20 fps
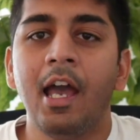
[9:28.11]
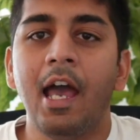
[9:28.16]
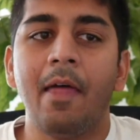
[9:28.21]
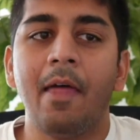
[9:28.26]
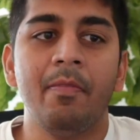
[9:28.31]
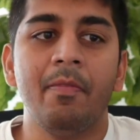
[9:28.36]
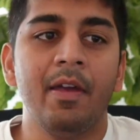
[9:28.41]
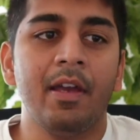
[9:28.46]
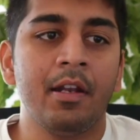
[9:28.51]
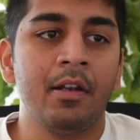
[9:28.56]

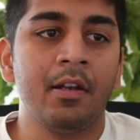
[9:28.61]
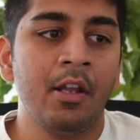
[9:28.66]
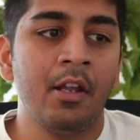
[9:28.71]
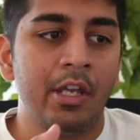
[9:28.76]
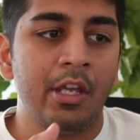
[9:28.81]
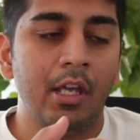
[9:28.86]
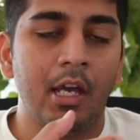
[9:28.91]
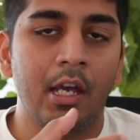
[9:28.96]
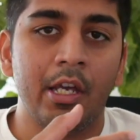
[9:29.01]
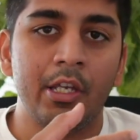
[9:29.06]
And then
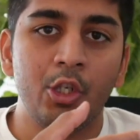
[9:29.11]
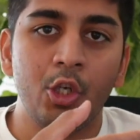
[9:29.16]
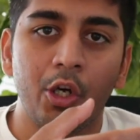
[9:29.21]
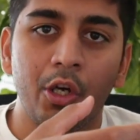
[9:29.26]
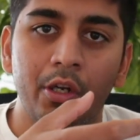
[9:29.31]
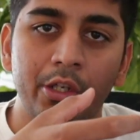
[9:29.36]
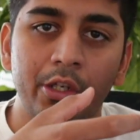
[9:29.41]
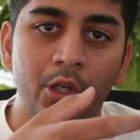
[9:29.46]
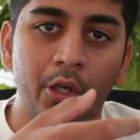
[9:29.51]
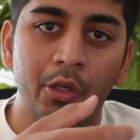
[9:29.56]

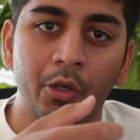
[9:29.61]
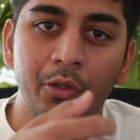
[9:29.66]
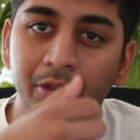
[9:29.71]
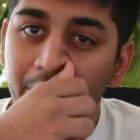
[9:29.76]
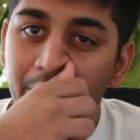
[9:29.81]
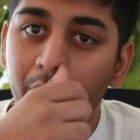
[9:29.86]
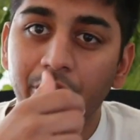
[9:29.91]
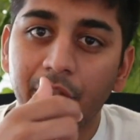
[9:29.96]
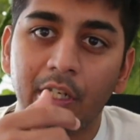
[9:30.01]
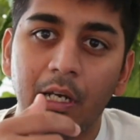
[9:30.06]
you're
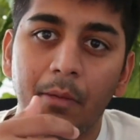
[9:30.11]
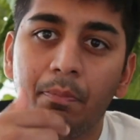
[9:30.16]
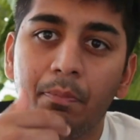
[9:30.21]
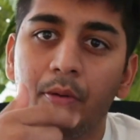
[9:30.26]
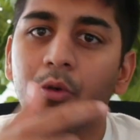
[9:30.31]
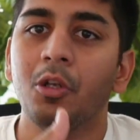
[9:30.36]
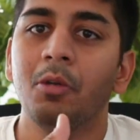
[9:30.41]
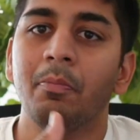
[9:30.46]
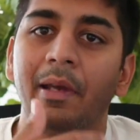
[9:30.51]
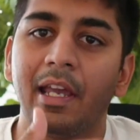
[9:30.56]
using a
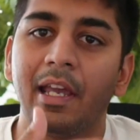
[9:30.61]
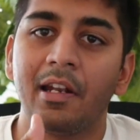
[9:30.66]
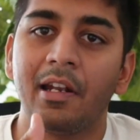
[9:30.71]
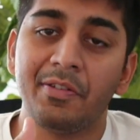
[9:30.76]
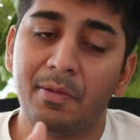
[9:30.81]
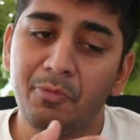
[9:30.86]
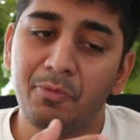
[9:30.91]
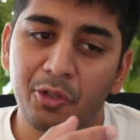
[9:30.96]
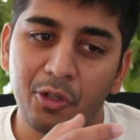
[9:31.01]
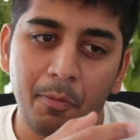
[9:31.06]
poll
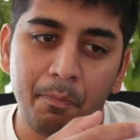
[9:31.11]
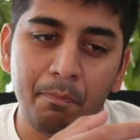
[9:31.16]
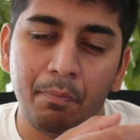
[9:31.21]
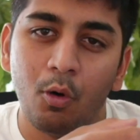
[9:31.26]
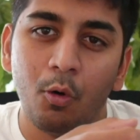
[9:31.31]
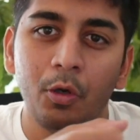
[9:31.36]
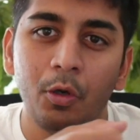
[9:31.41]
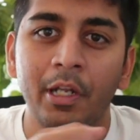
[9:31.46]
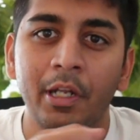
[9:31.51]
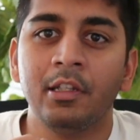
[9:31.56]
mechanism. So you're
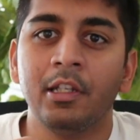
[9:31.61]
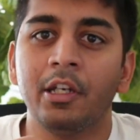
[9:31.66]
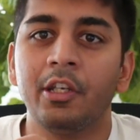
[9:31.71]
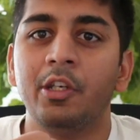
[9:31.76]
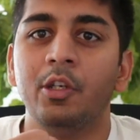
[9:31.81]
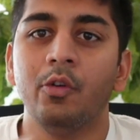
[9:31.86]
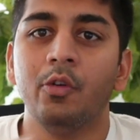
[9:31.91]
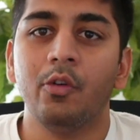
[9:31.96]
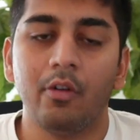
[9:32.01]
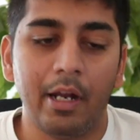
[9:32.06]
polling the
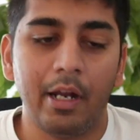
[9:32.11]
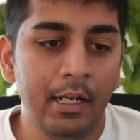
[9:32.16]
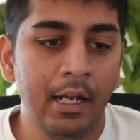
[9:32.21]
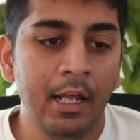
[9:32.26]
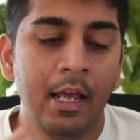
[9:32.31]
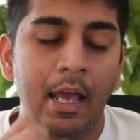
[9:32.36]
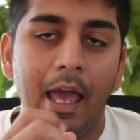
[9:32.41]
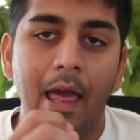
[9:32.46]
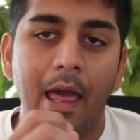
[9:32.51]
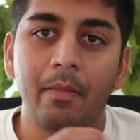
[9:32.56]
queue, right?
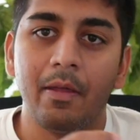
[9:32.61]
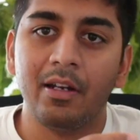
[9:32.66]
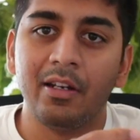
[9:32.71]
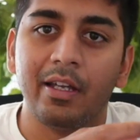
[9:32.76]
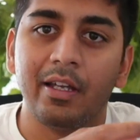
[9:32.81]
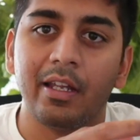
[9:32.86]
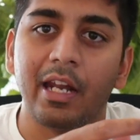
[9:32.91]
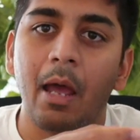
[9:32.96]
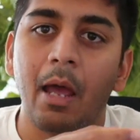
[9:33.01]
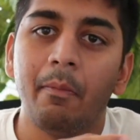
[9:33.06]
And then
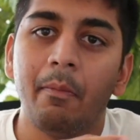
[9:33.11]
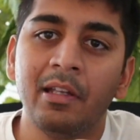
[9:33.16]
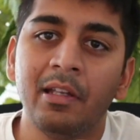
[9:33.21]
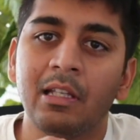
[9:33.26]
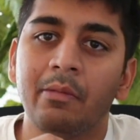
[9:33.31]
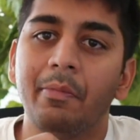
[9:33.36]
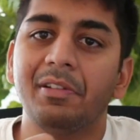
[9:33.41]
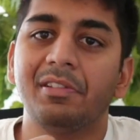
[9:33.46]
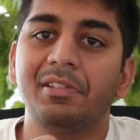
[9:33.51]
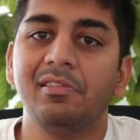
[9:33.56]
grabbing
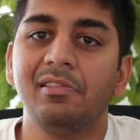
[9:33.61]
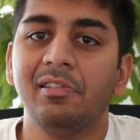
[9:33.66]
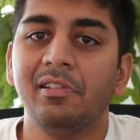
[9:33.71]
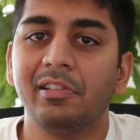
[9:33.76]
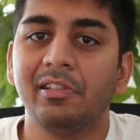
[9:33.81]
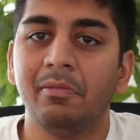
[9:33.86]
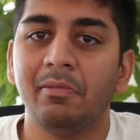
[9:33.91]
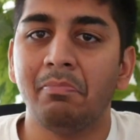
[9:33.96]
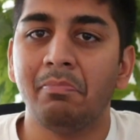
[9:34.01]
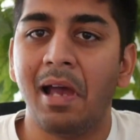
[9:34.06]
the
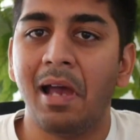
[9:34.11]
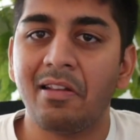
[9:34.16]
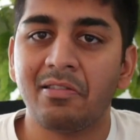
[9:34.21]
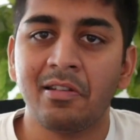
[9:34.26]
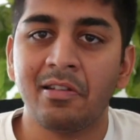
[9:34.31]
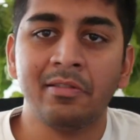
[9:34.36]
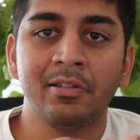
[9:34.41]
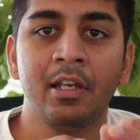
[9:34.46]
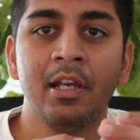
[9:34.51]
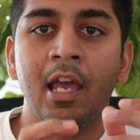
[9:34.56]
messages in
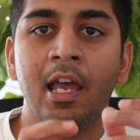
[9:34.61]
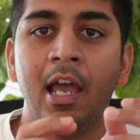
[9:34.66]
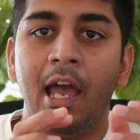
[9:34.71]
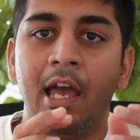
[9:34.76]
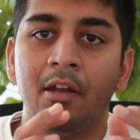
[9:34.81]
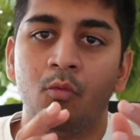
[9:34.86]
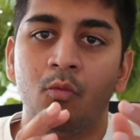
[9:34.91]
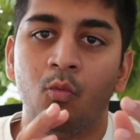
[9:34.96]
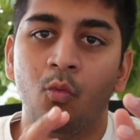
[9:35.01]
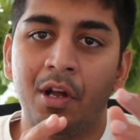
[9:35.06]
batches.
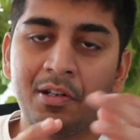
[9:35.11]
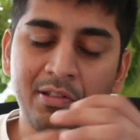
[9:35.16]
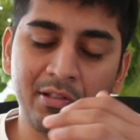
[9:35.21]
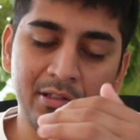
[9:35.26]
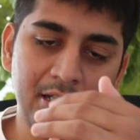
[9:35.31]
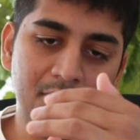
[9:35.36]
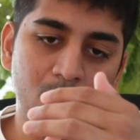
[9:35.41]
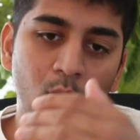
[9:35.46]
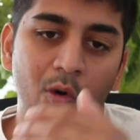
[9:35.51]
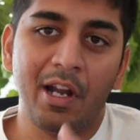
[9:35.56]
And once
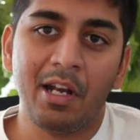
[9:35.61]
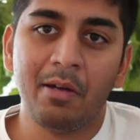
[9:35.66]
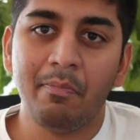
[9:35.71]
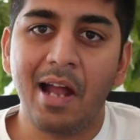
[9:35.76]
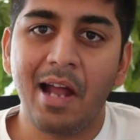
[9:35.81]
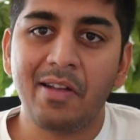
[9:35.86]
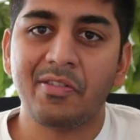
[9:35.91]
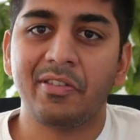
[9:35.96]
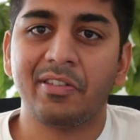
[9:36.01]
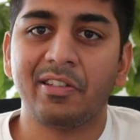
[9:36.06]
one
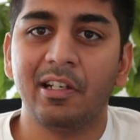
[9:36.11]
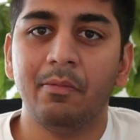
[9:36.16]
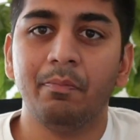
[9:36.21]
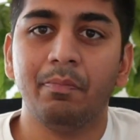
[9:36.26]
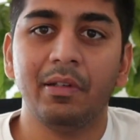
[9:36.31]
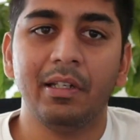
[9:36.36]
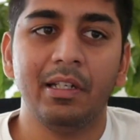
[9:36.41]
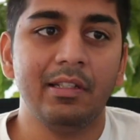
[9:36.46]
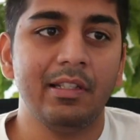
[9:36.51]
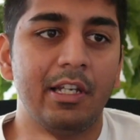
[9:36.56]
batch is
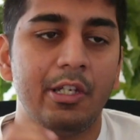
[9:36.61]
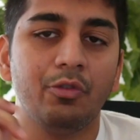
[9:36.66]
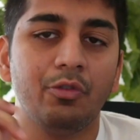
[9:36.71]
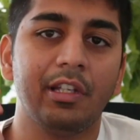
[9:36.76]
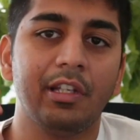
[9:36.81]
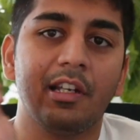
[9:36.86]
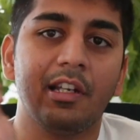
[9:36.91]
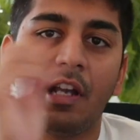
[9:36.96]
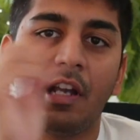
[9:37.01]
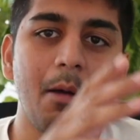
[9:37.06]
complete, then you
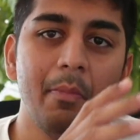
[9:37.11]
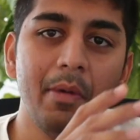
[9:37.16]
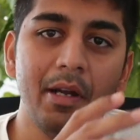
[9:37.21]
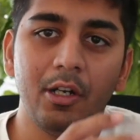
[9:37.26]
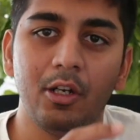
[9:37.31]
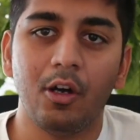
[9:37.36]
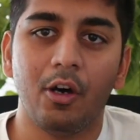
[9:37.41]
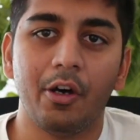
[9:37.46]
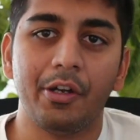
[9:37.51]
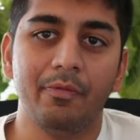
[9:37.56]
say
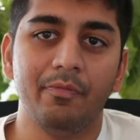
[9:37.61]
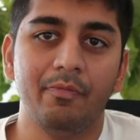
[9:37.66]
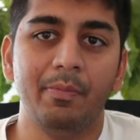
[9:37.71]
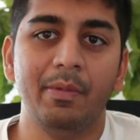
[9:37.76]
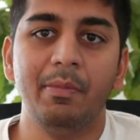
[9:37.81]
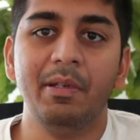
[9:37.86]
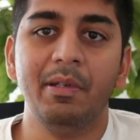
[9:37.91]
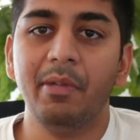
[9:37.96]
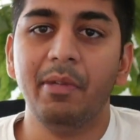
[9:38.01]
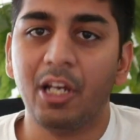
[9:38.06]
commit, or
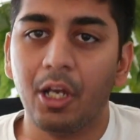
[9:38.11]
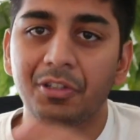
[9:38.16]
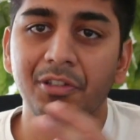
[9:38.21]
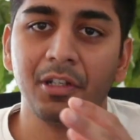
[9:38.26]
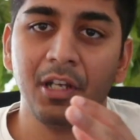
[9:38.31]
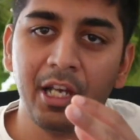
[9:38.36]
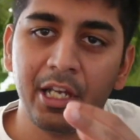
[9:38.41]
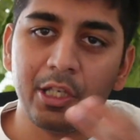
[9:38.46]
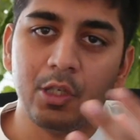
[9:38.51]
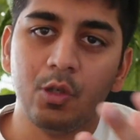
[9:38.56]
because
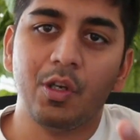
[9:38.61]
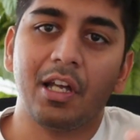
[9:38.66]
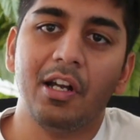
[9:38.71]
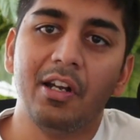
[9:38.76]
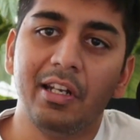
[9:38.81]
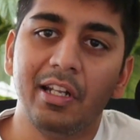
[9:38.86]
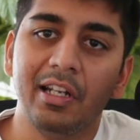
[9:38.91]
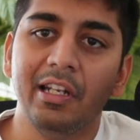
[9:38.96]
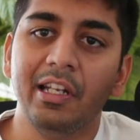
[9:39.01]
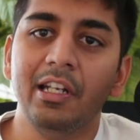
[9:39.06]
you got
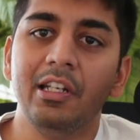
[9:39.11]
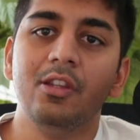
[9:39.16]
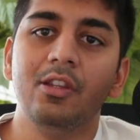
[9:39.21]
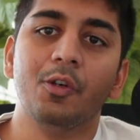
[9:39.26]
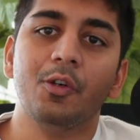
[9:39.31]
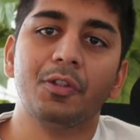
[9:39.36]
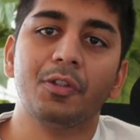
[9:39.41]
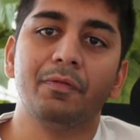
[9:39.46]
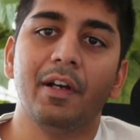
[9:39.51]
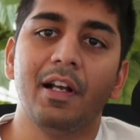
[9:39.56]
to delete
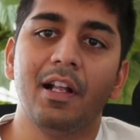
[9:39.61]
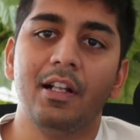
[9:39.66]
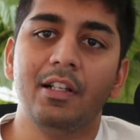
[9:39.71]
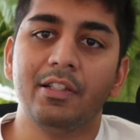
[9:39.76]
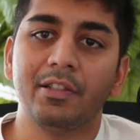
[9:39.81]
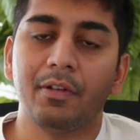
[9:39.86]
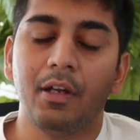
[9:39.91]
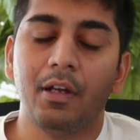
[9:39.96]
those files